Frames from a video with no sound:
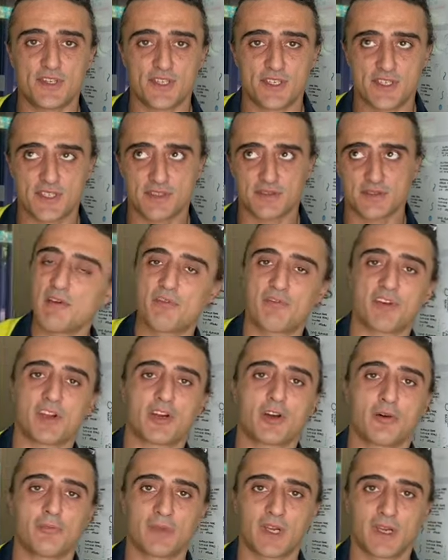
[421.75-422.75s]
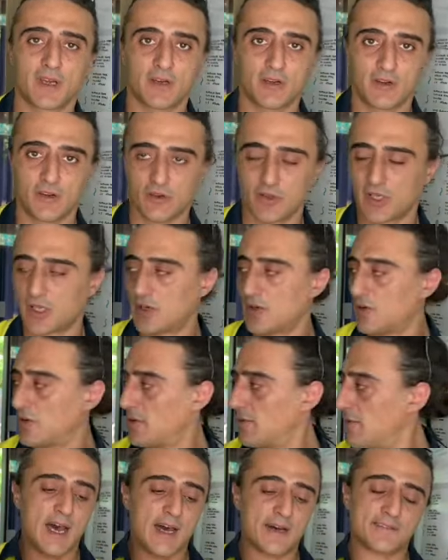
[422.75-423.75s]
this phenomena going on.
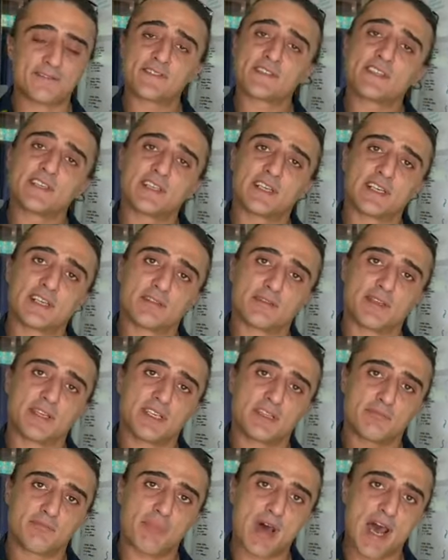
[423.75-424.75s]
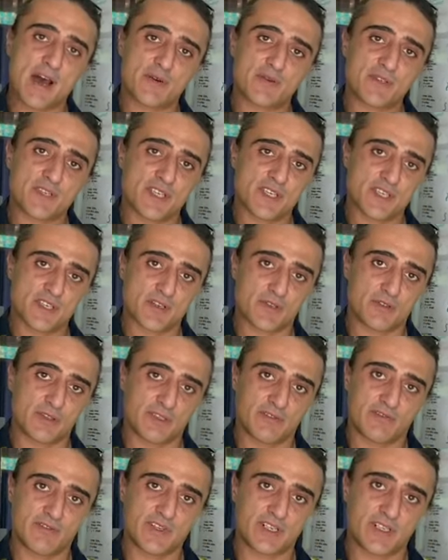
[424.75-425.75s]
After it, it bounces on
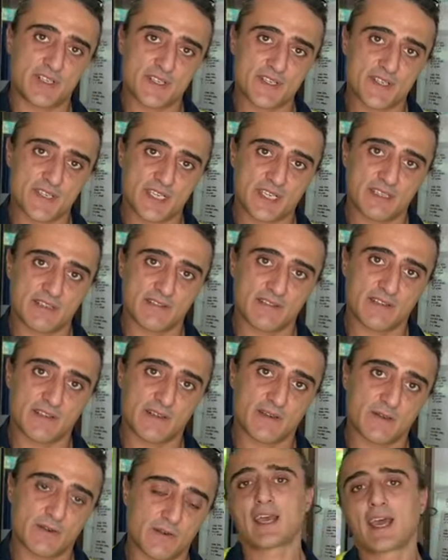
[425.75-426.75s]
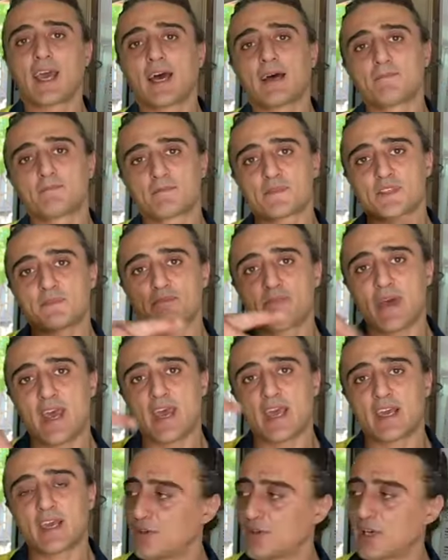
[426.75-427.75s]
the very center, comes
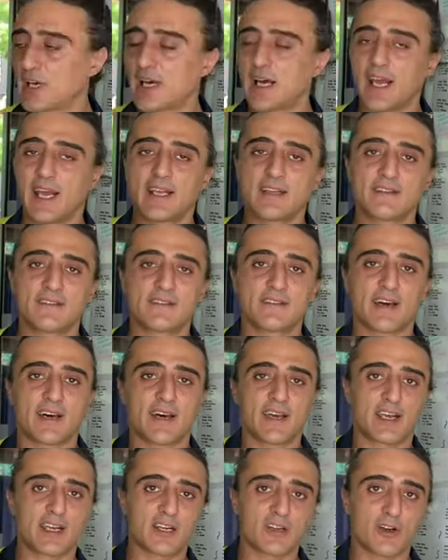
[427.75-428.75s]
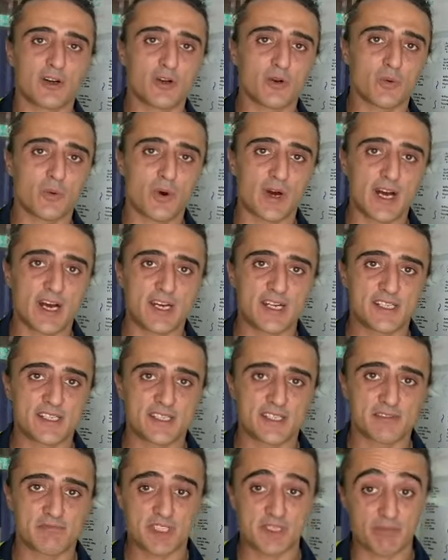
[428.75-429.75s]
back on an
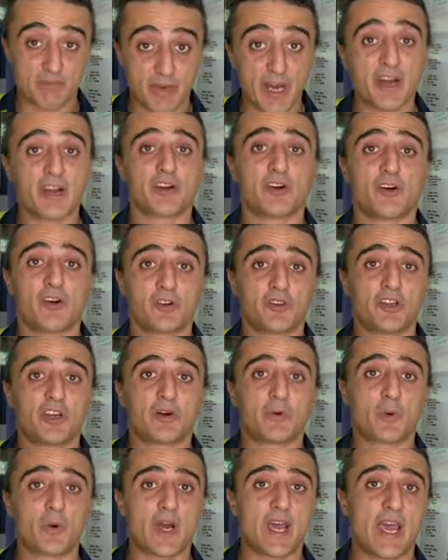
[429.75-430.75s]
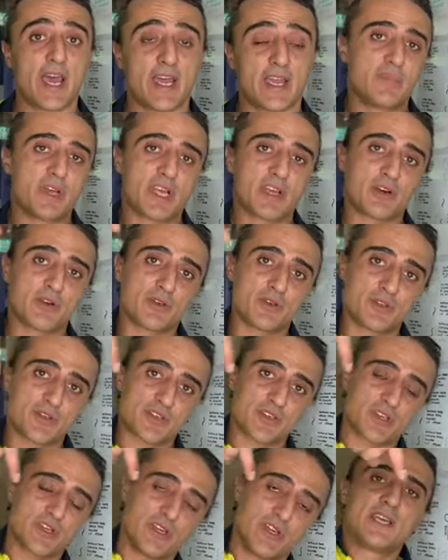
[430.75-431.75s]
anti-clockwise spiral the way
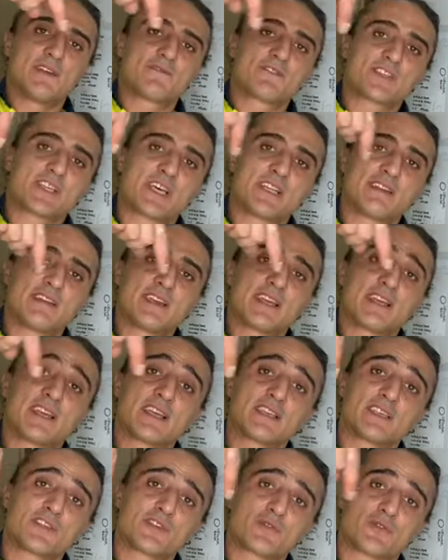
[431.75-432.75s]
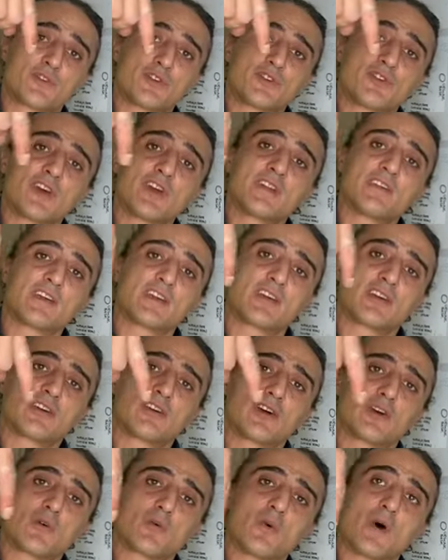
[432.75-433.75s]
because if something is rotating
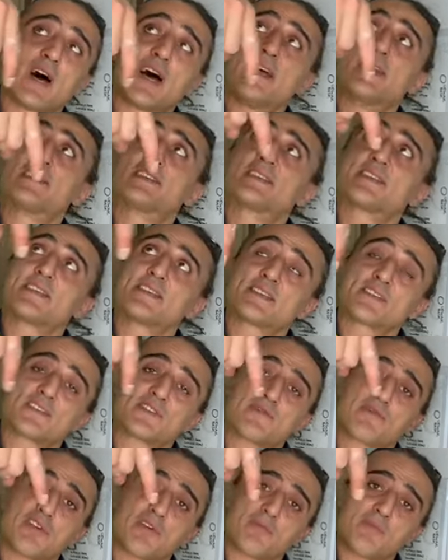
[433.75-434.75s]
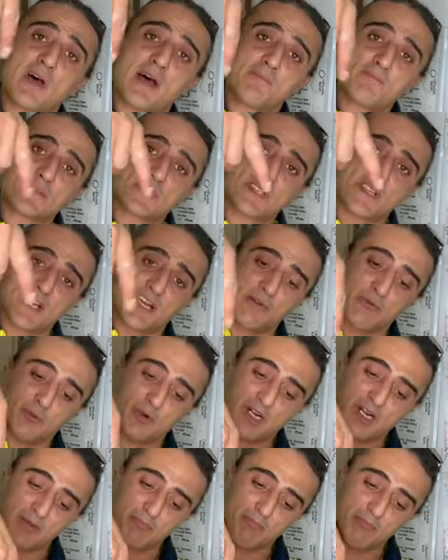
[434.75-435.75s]
clockwise since from upstairs,
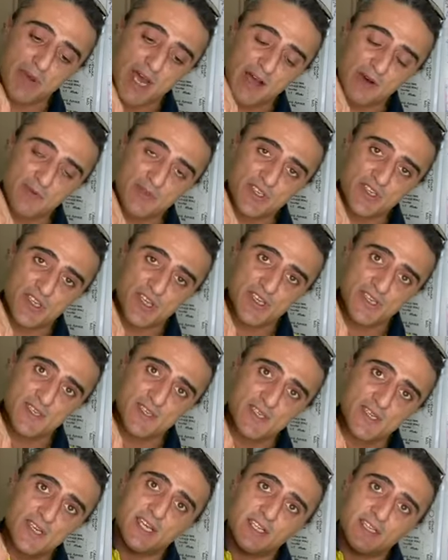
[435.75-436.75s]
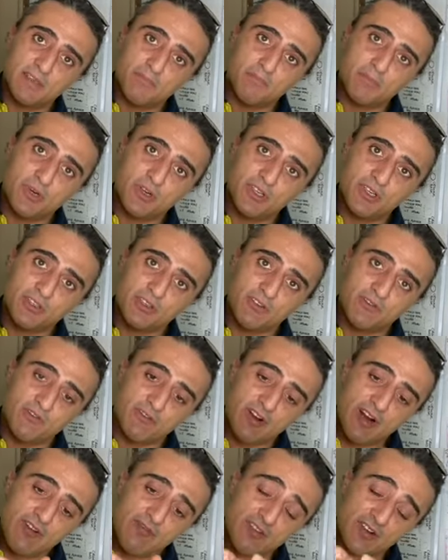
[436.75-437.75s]
when it bounces and the point of
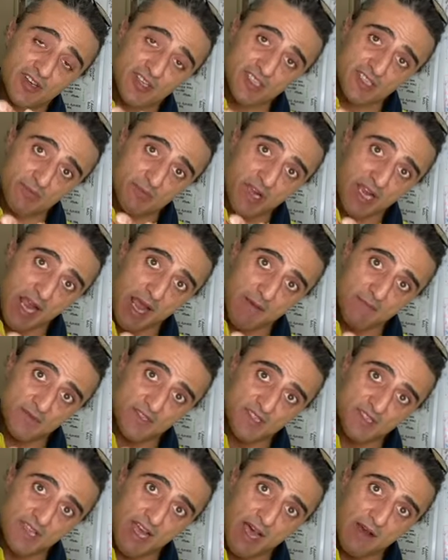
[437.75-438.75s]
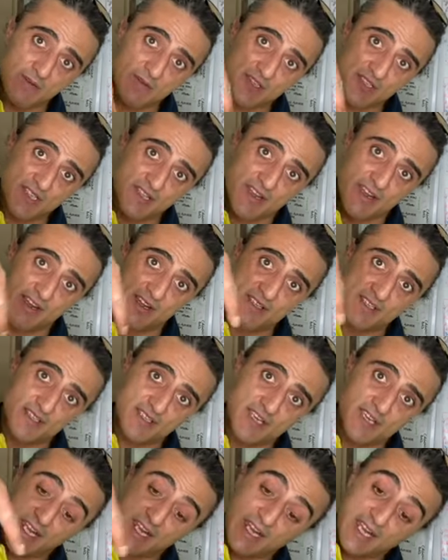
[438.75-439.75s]
reference becomes
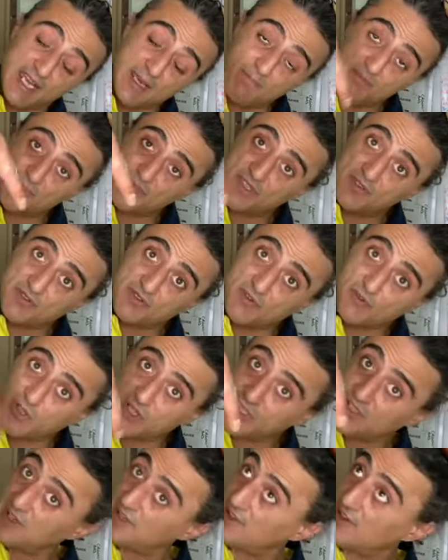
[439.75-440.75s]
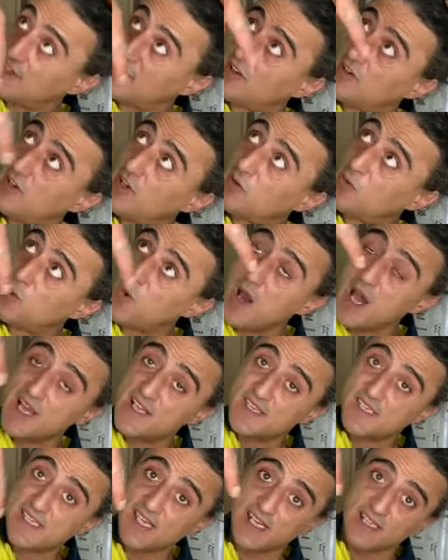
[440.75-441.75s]
downstairs, it keeps rotating
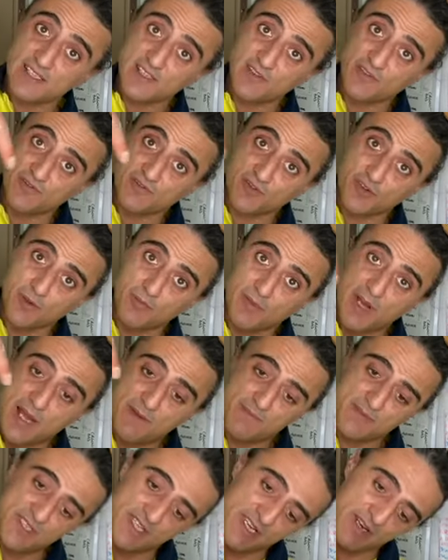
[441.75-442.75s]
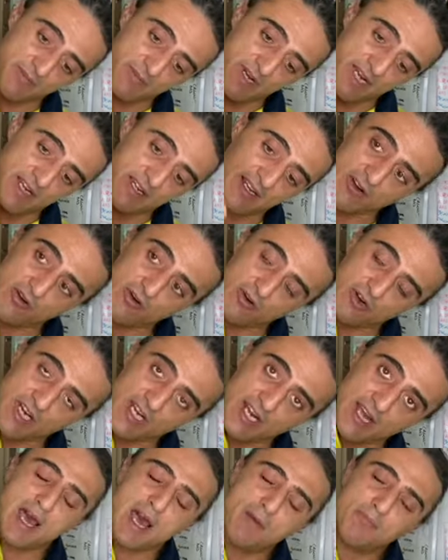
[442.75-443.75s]
clockwise since from upstairs, but
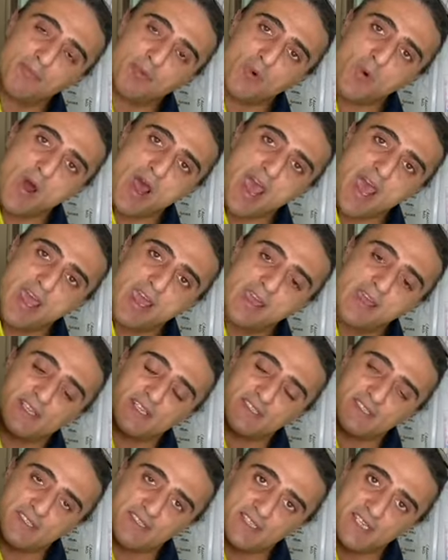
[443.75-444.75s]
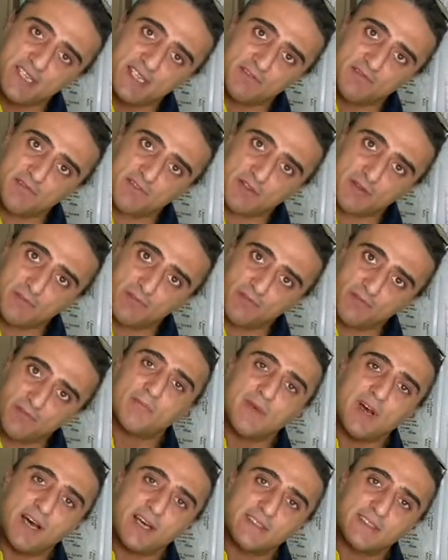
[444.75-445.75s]
going up way and seen
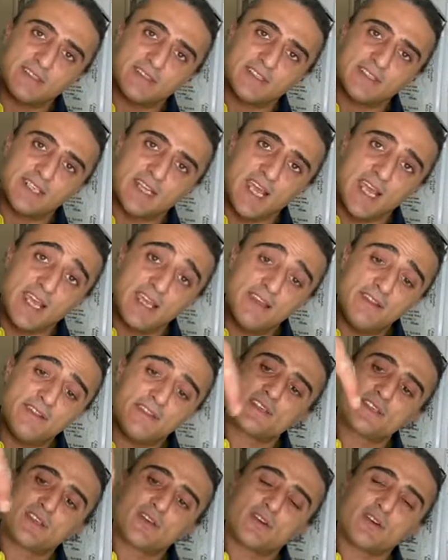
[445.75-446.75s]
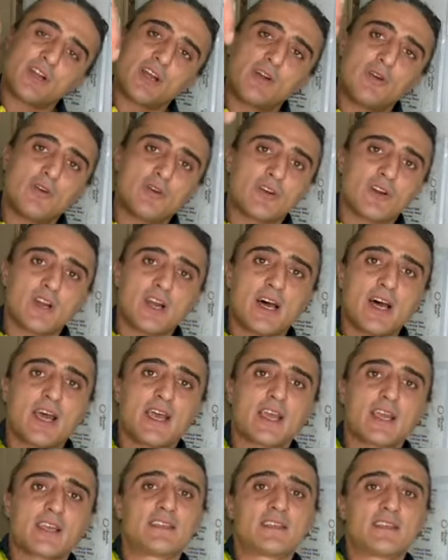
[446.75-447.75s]
from underneath is gonna look
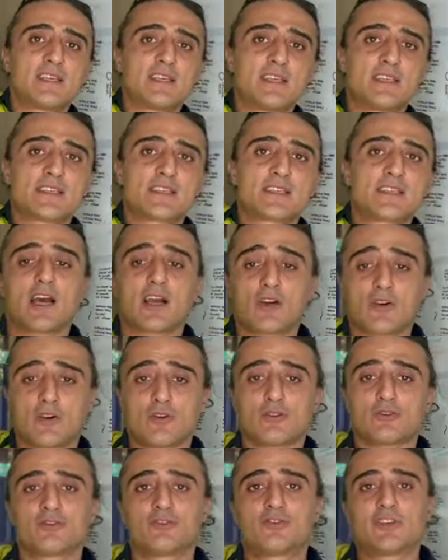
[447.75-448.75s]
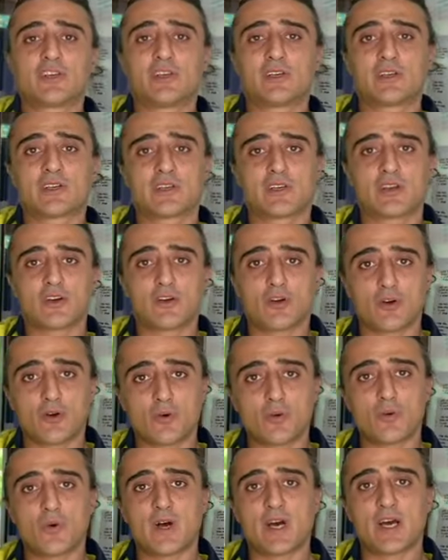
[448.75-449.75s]
like it is a
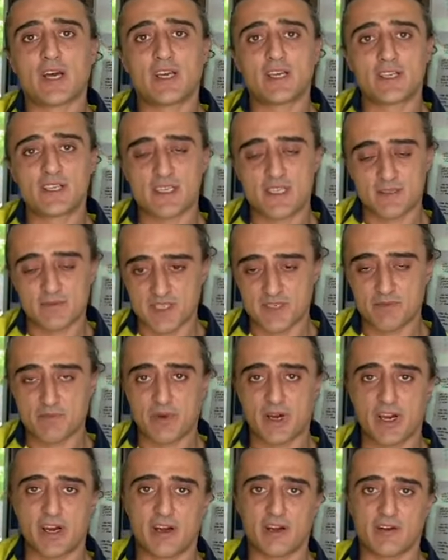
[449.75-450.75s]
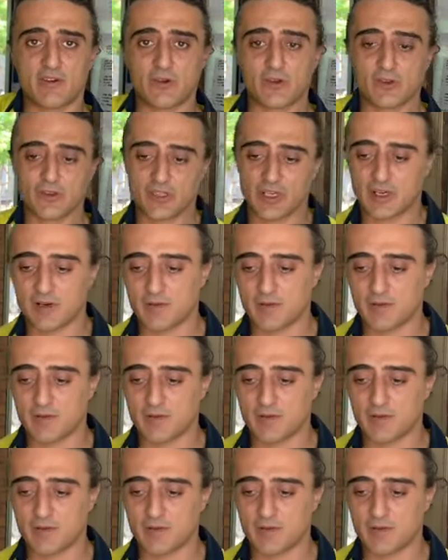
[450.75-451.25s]
counterclockwise spiral